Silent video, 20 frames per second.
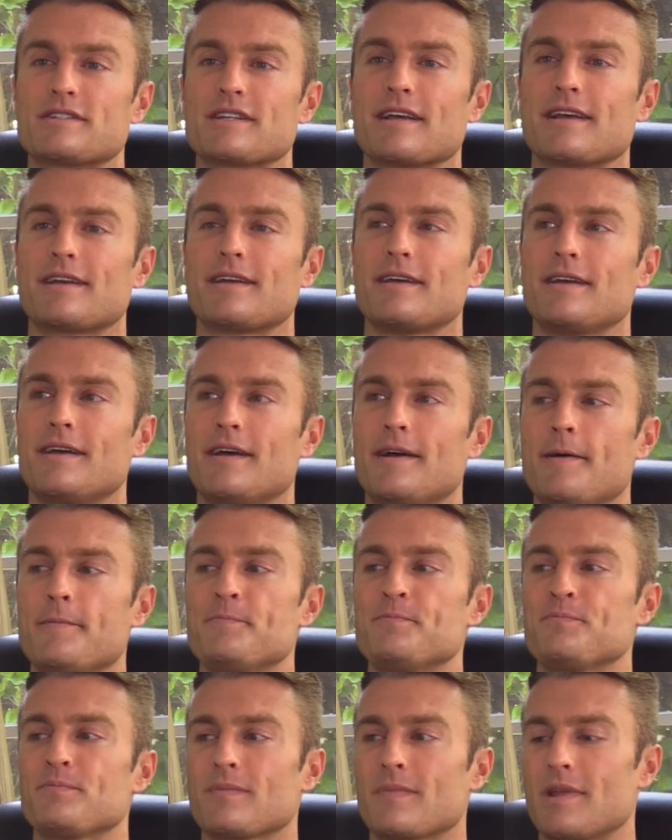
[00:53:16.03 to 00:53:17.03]
It's like,
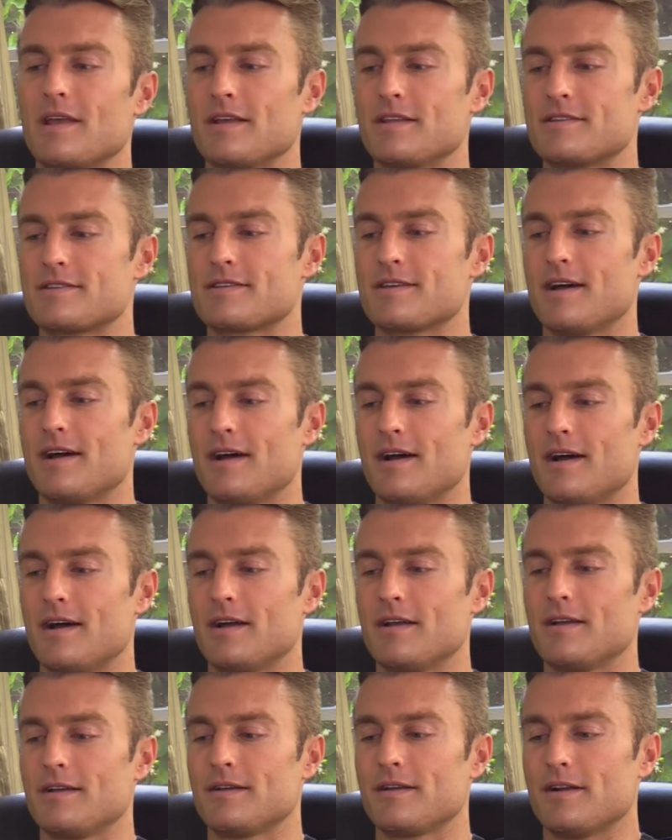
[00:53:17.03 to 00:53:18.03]
it's,
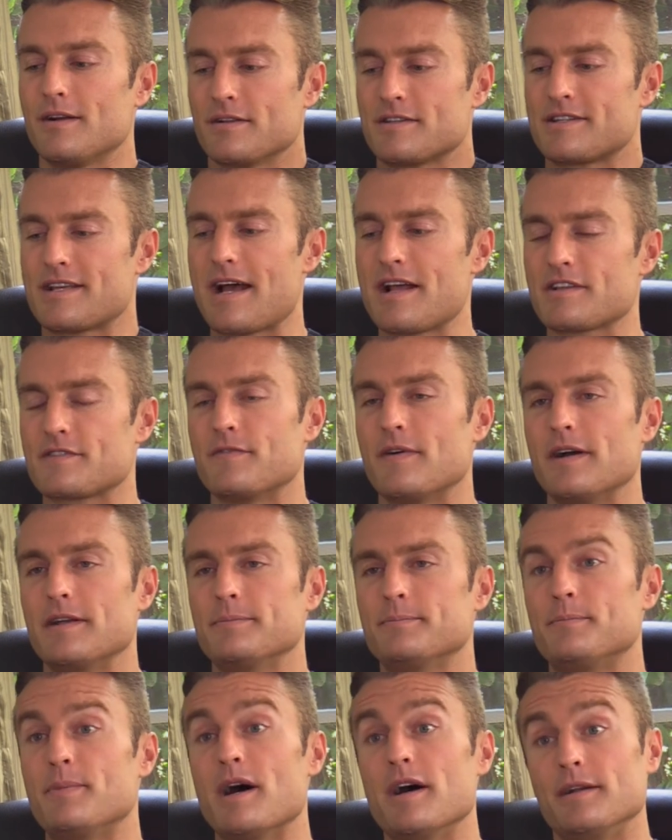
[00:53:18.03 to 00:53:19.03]
uh, you know, it's satisfying.
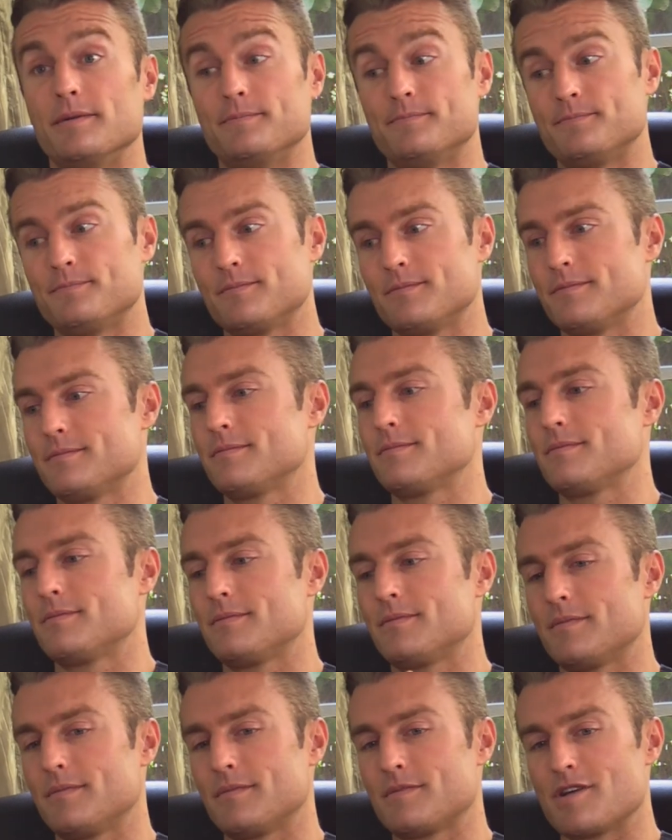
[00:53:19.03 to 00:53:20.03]
But,
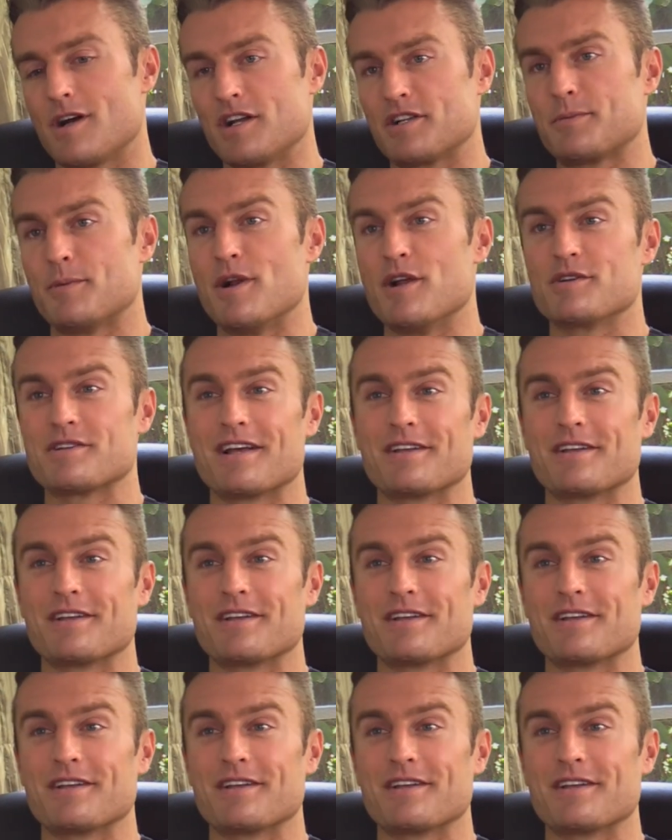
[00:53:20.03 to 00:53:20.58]
well, you're putting all,